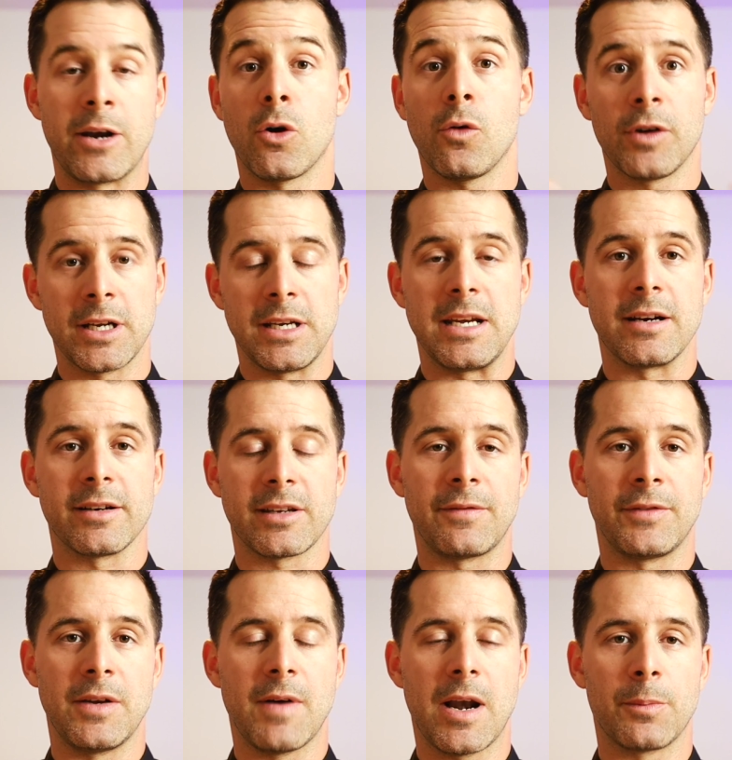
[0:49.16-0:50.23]
And over the years,
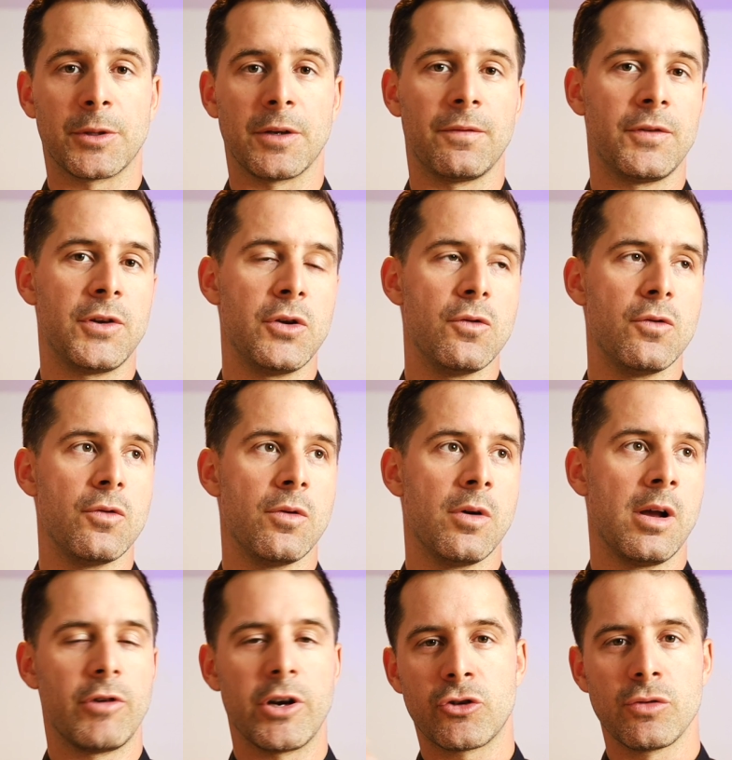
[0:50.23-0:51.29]
I've developed a few
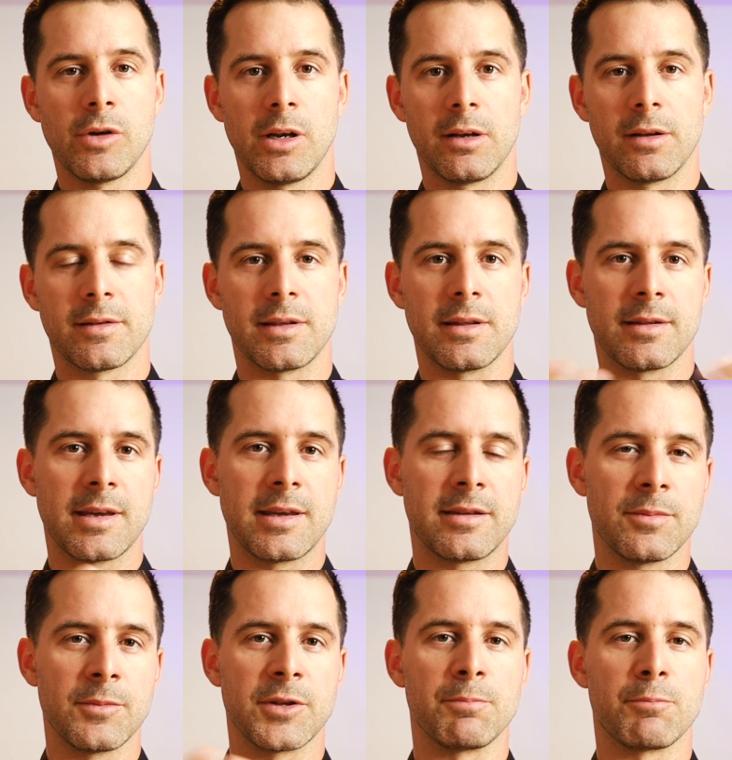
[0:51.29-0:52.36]
rituals and
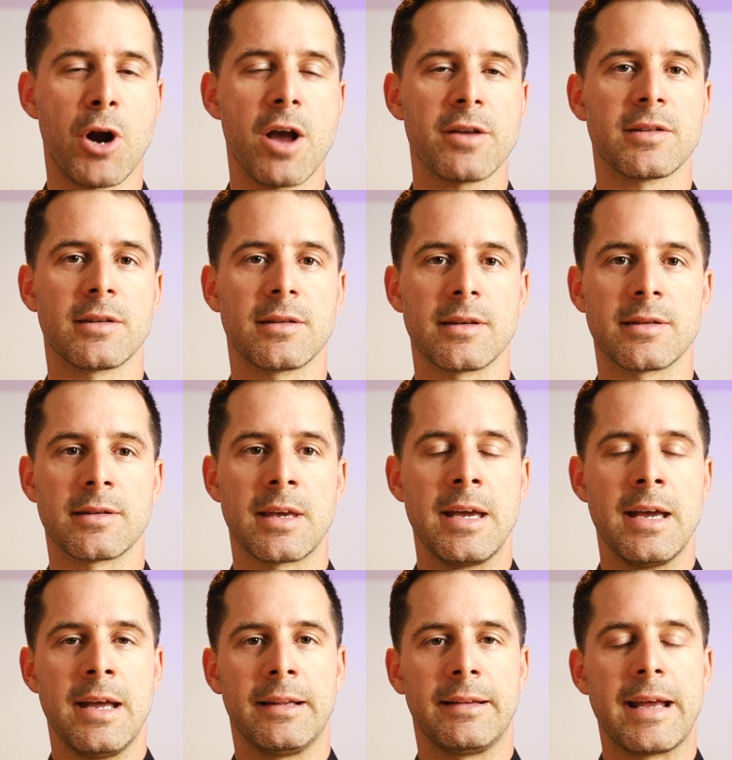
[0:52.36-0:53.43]
systems and processes
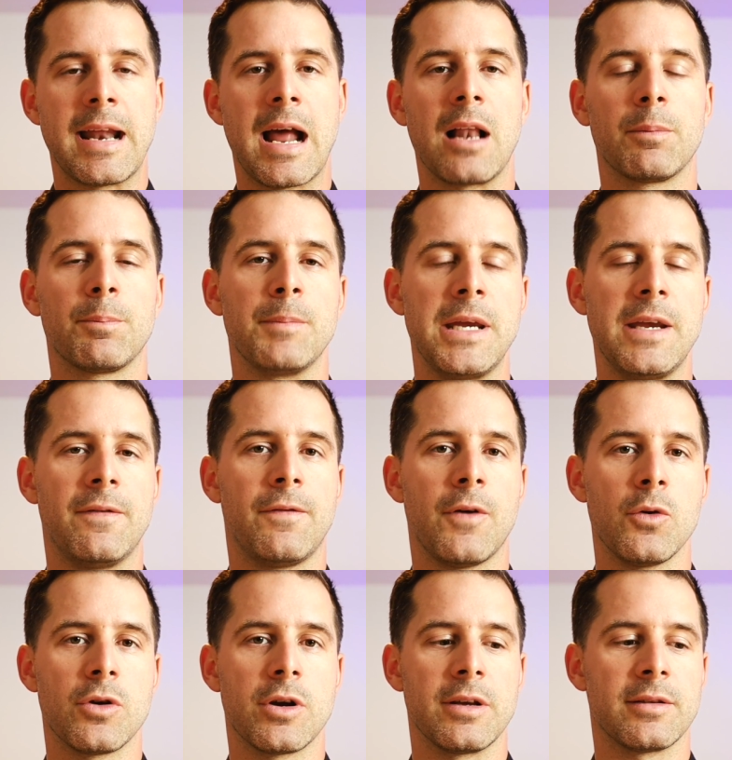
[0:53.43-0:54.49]
that help me
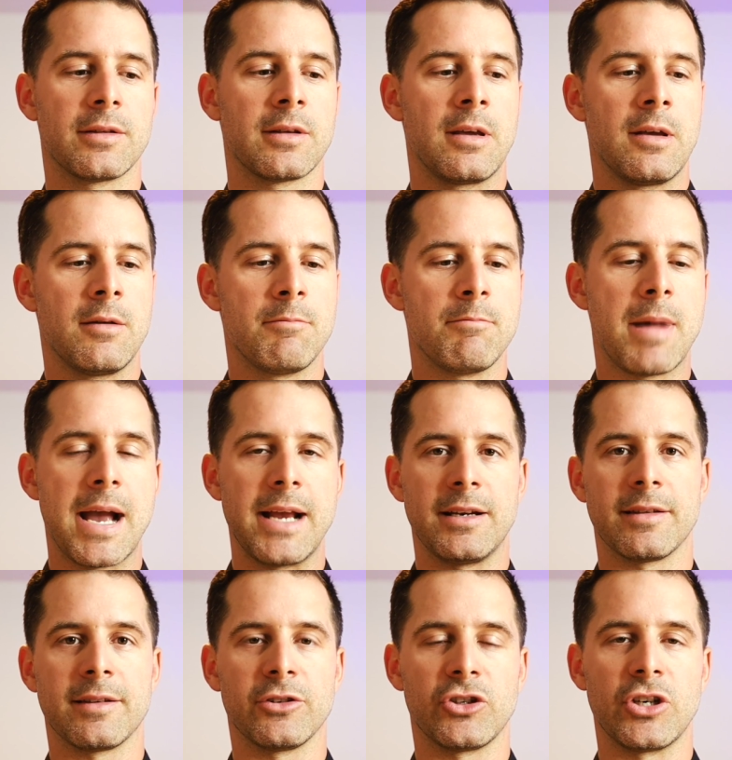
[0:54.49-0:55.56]
focus my
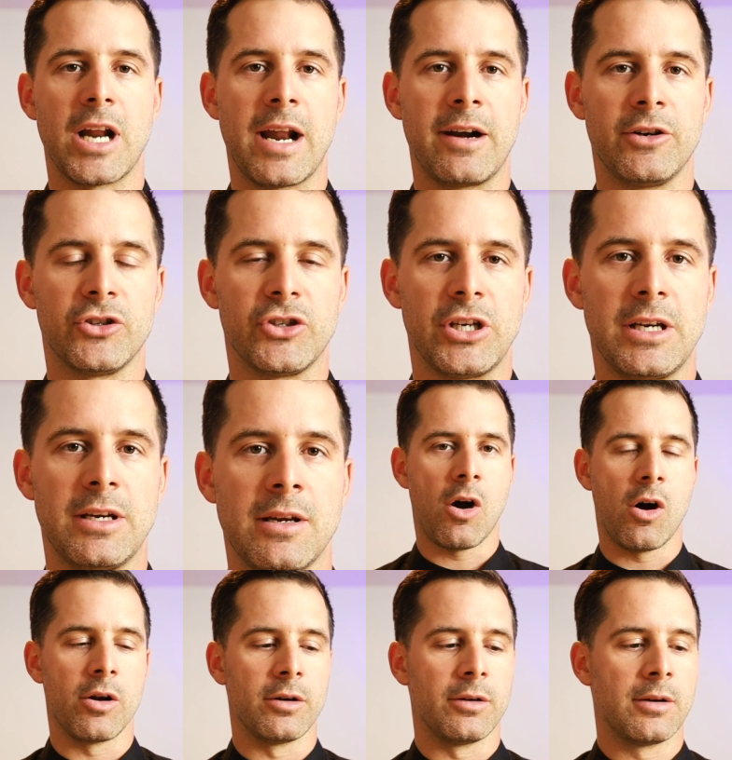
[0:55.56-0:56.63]
decision energy
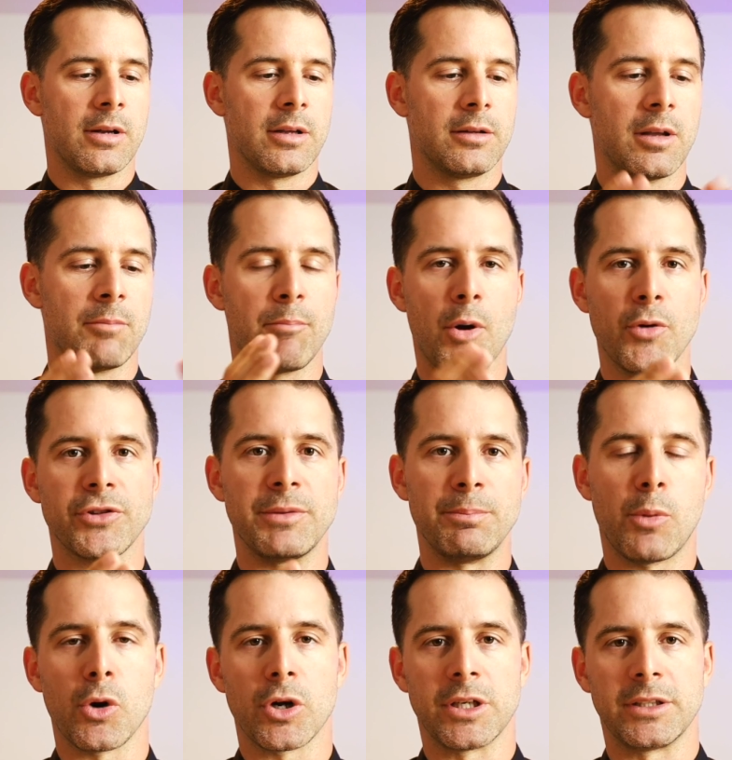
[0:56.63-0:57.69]
on the most
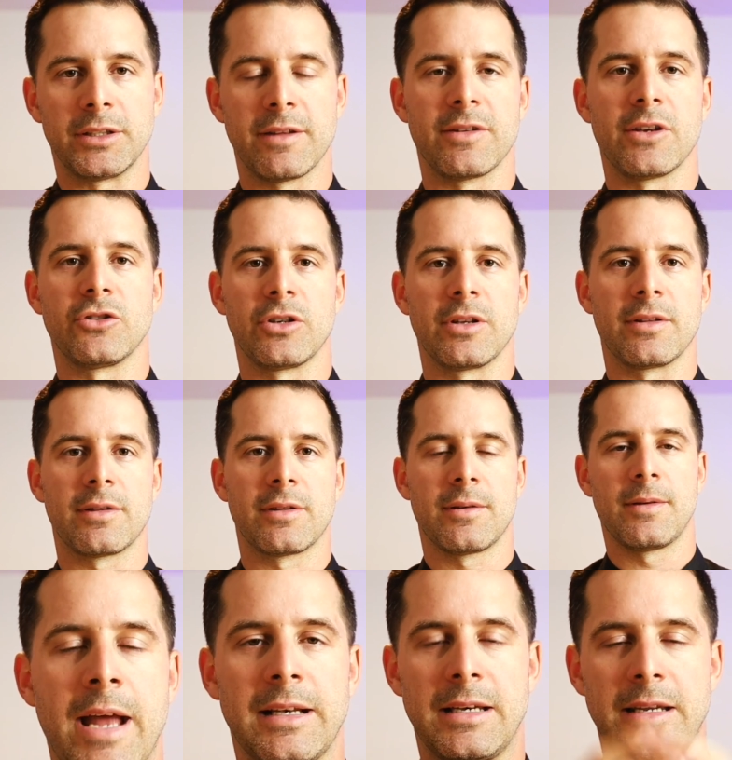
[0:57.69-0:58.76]
important
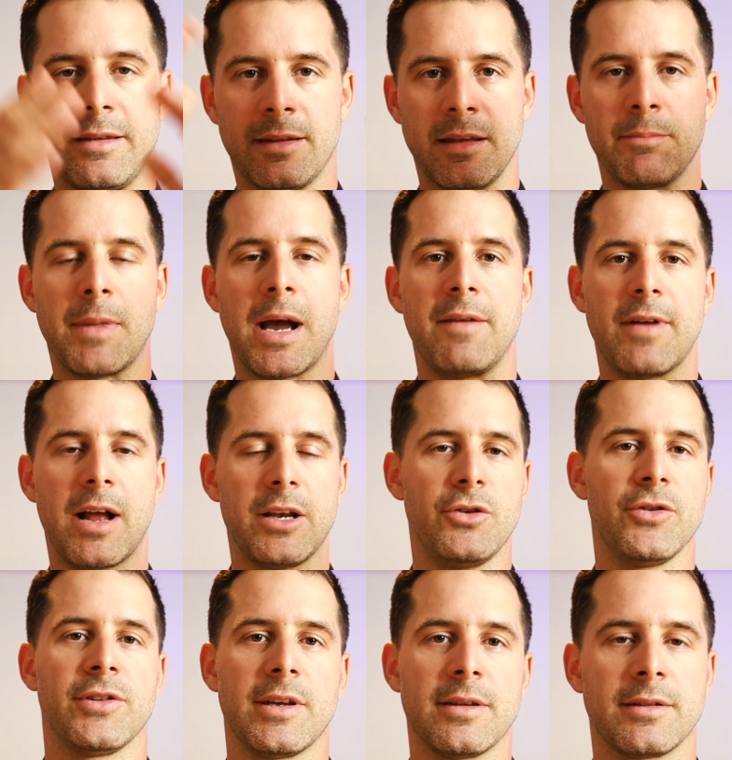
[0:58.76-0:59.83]
decisions, at least in my
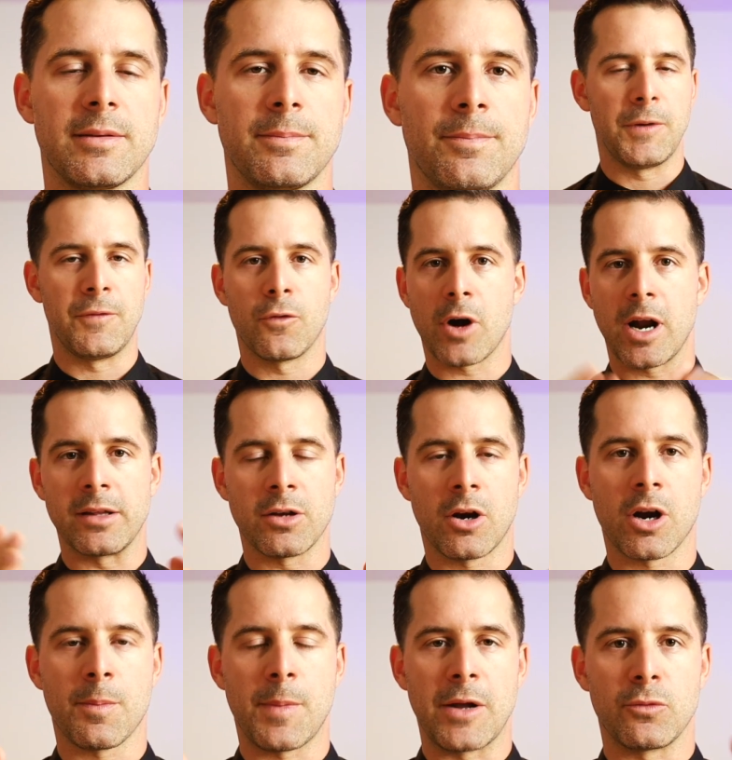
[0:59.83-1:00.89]
value system. Before I
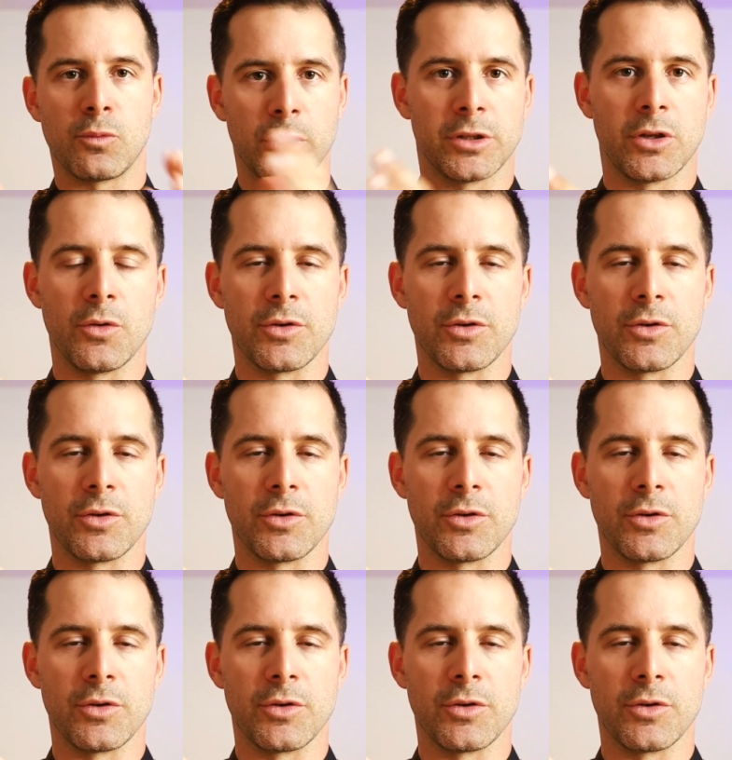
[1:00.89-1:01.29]
talk about what